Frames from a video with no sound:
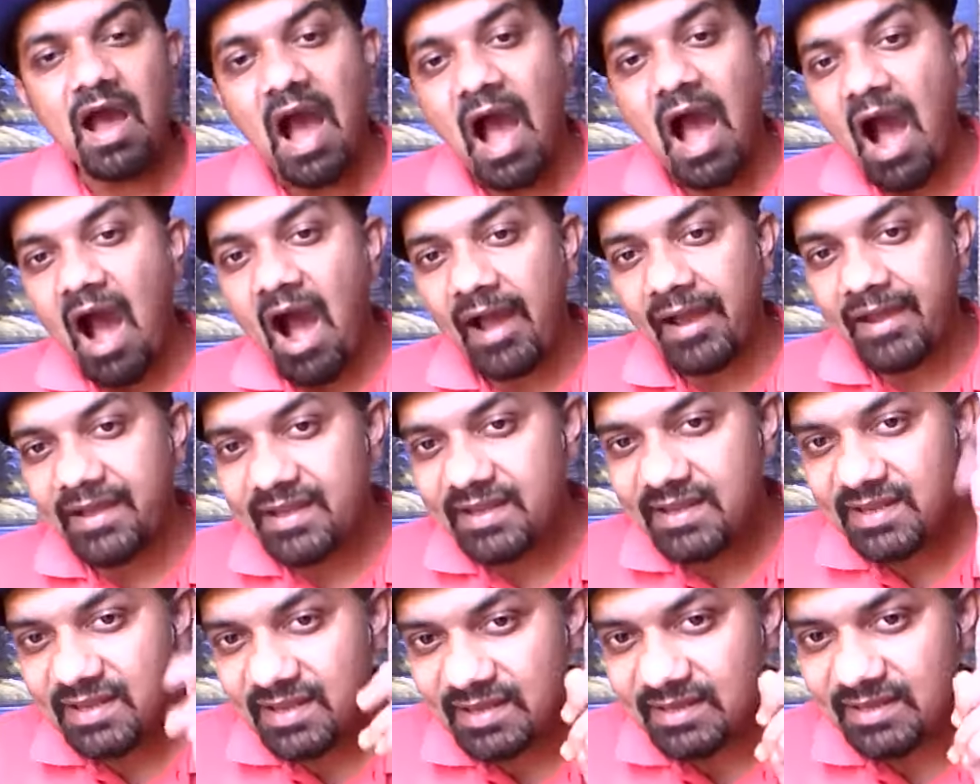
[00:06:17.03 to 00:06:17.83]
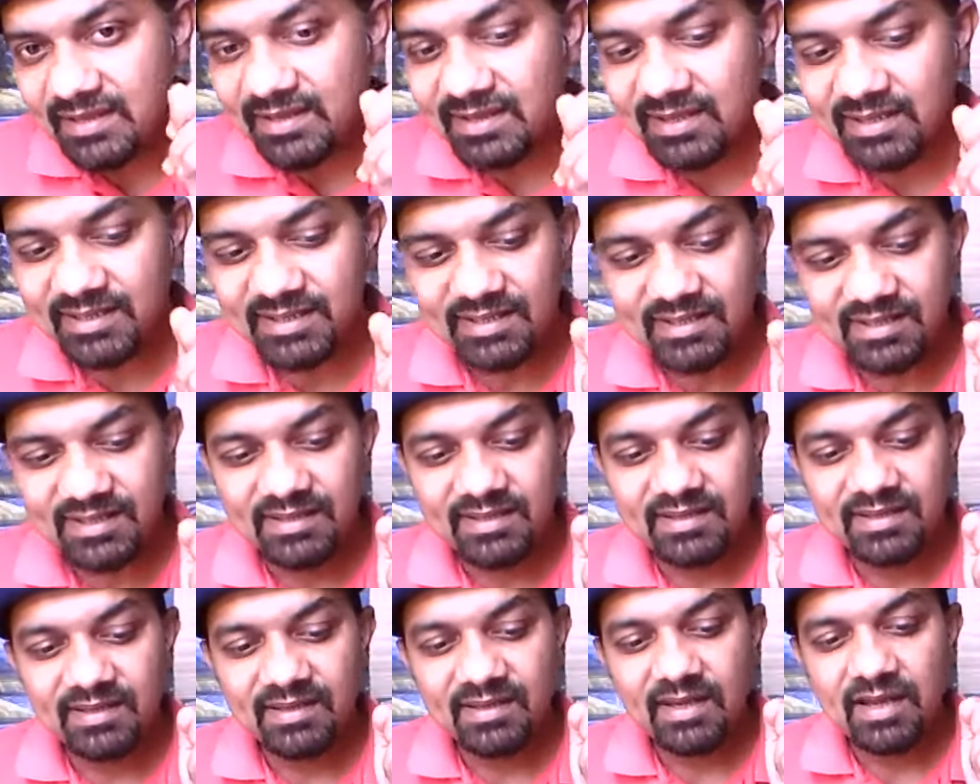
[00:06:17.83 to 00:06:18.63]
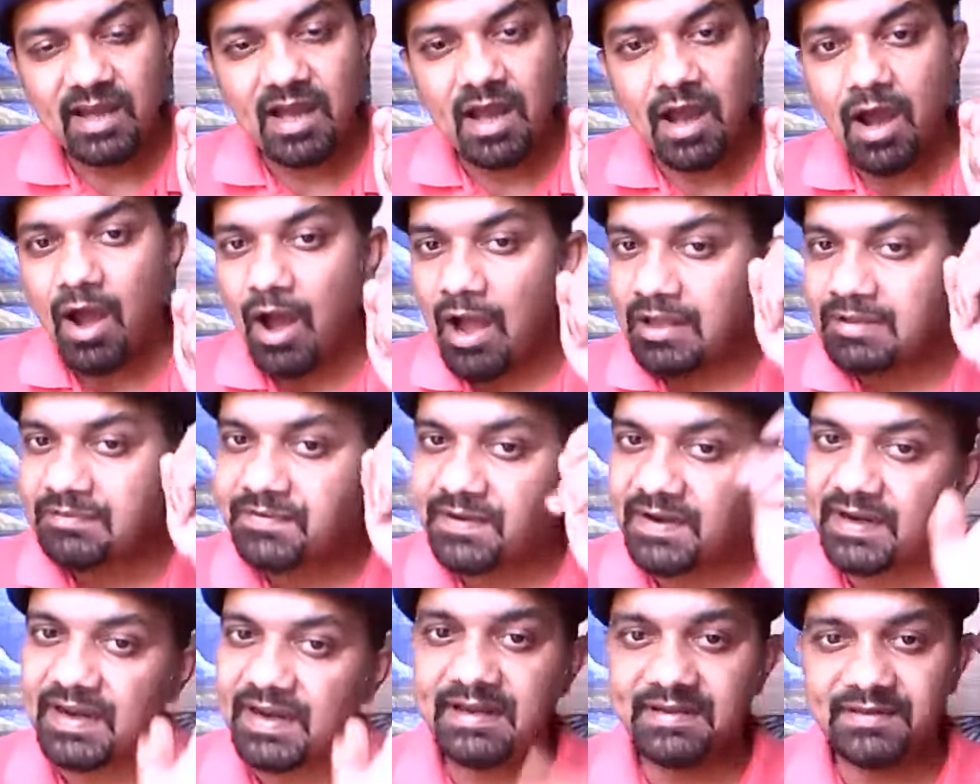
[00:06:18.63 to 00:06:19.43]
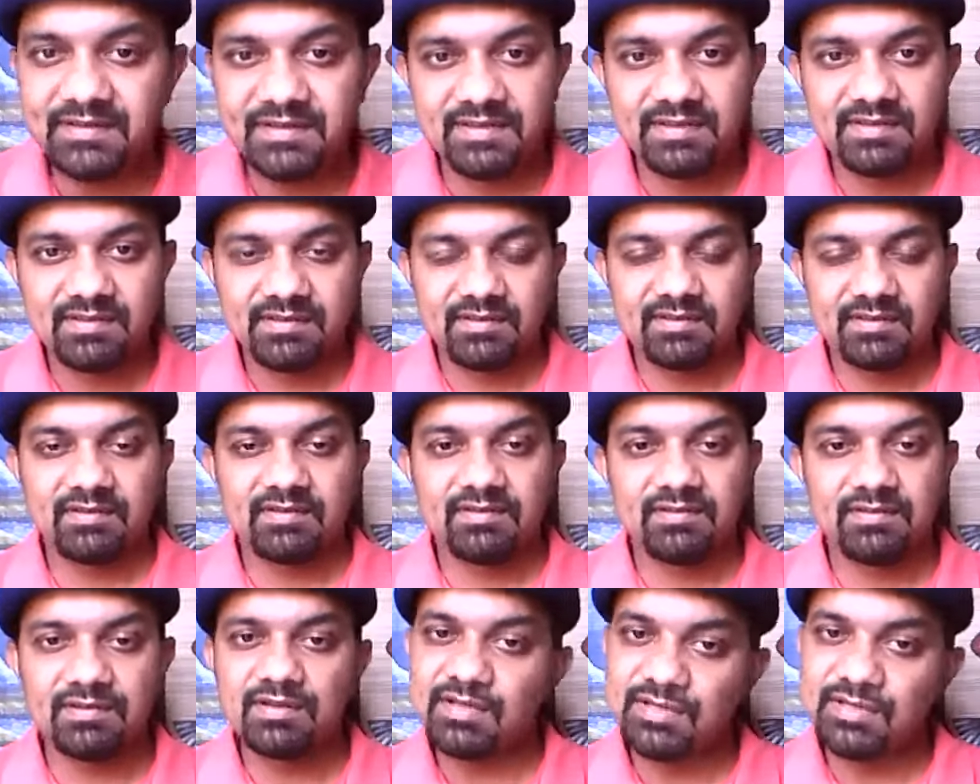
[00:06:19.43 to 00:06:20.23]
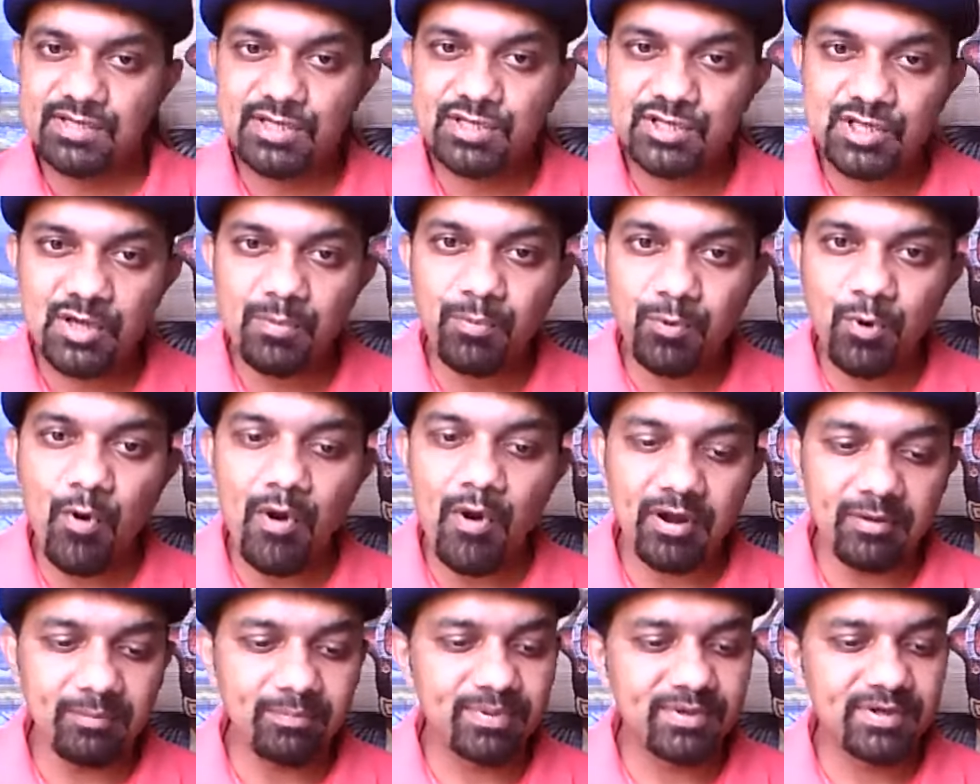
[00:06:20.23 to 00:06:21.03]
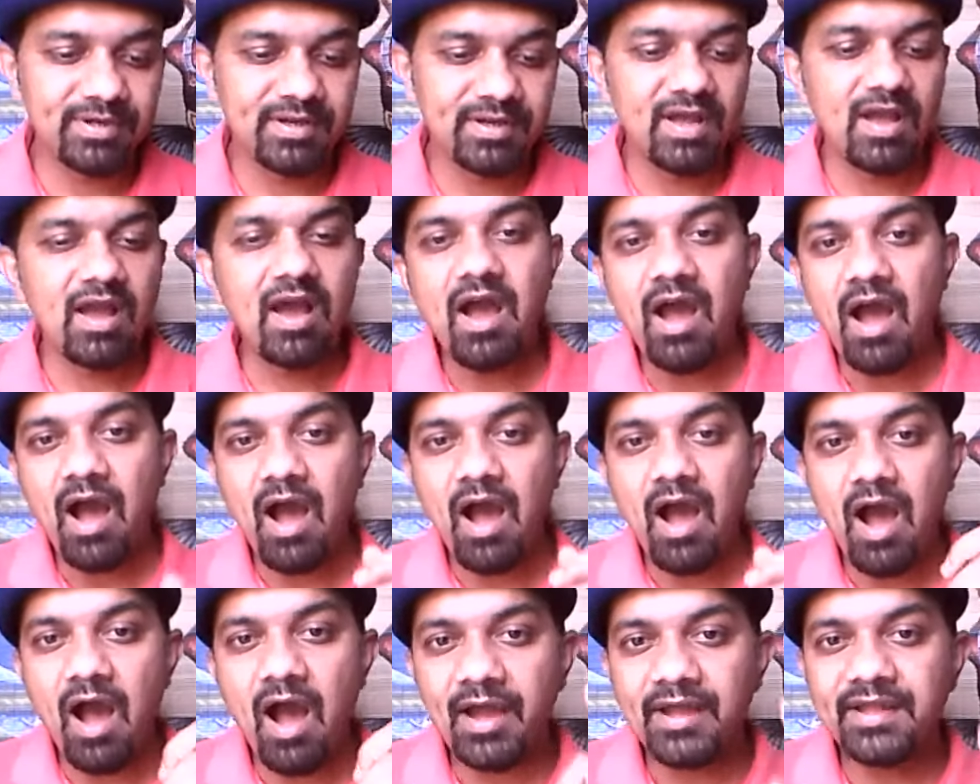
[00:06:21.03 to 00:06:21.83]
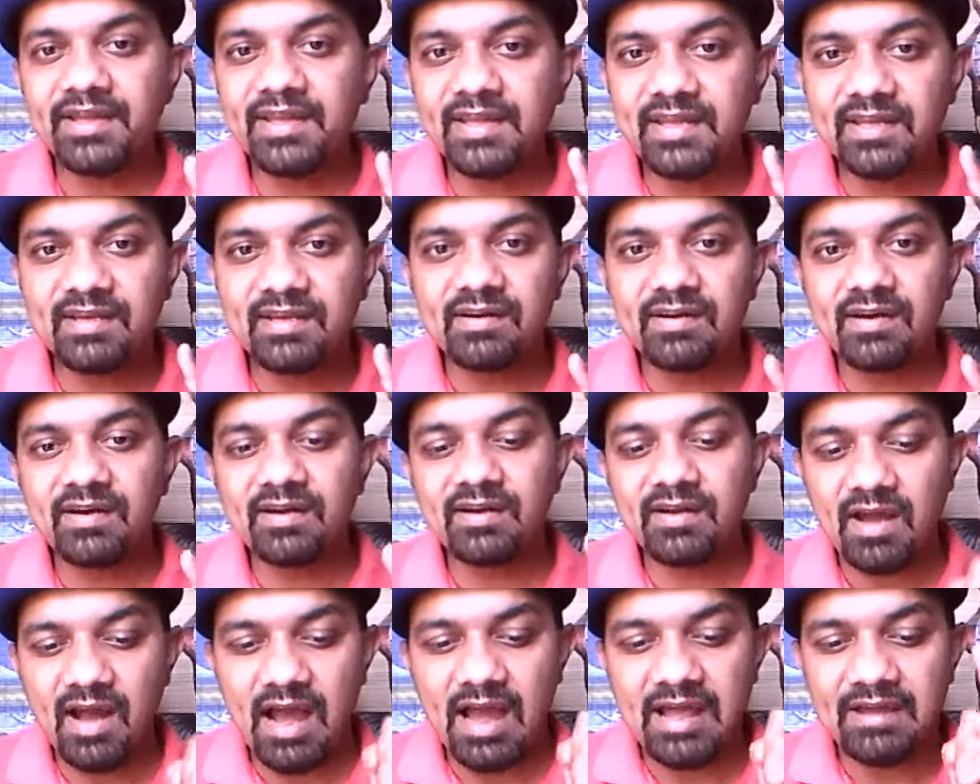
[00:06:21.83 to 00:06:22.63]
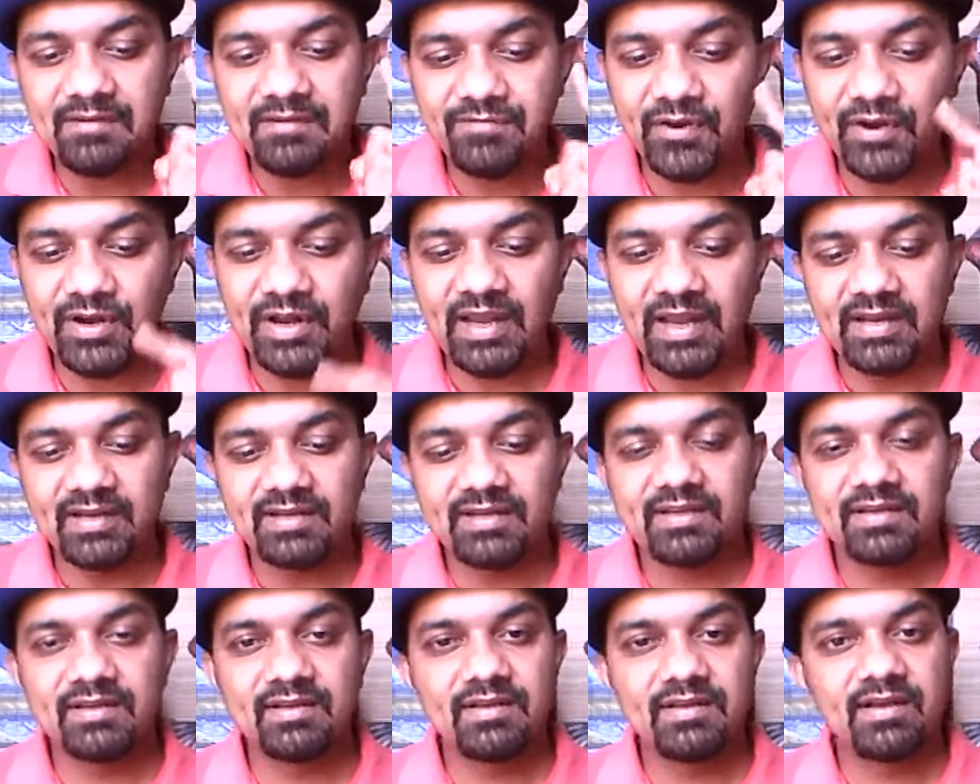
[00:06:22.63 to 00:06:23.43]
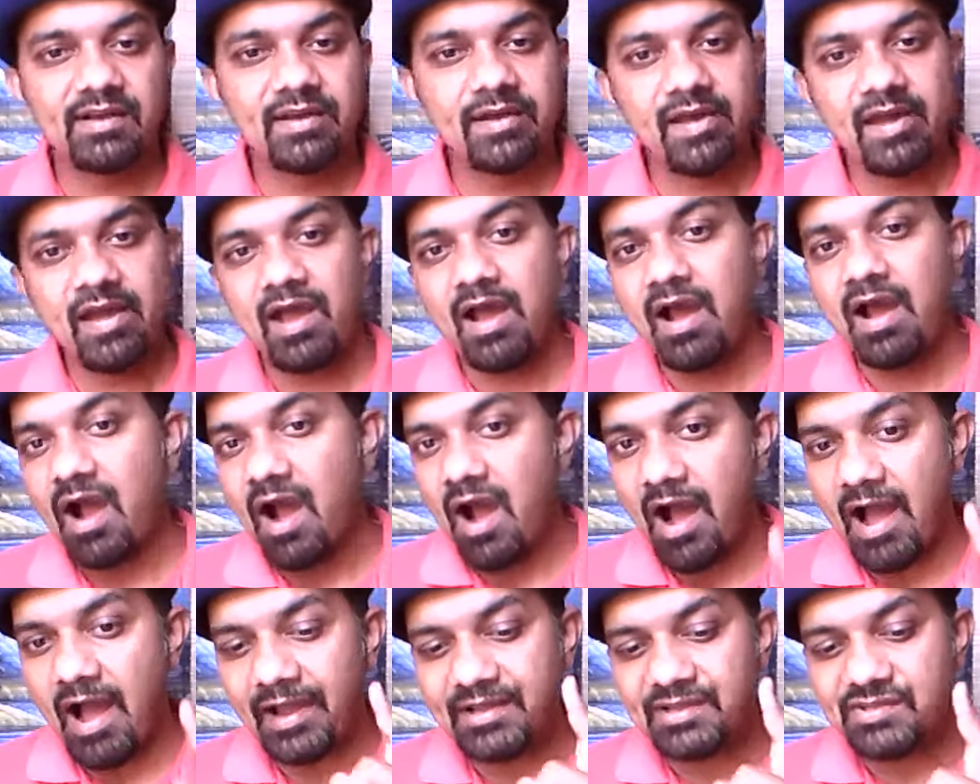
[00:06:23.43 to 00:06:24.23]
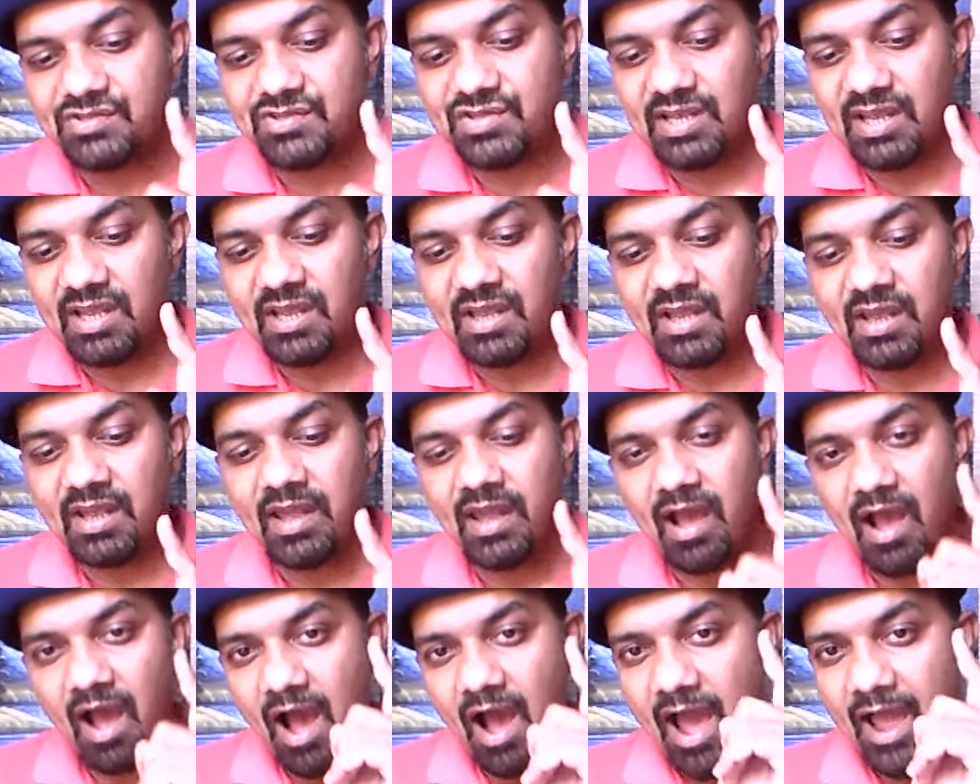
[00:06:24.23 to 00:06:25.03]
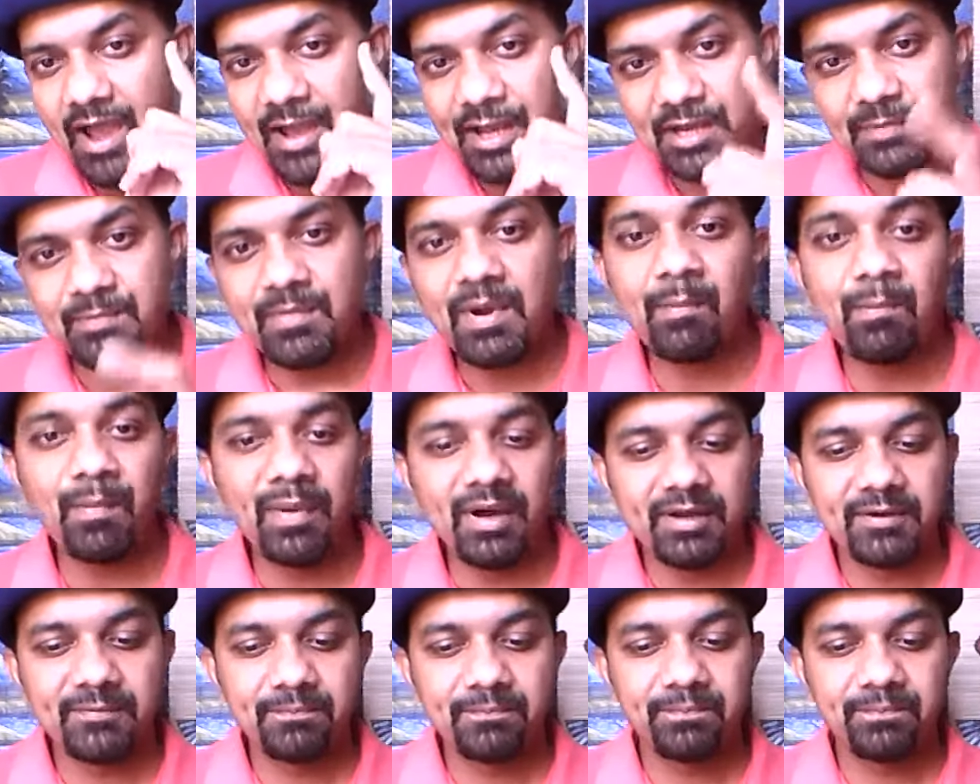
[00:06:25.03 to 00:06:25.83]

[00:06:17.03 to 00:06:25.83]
I hear, I forget. This is the proverb. I hear, I forget. I see, I remember.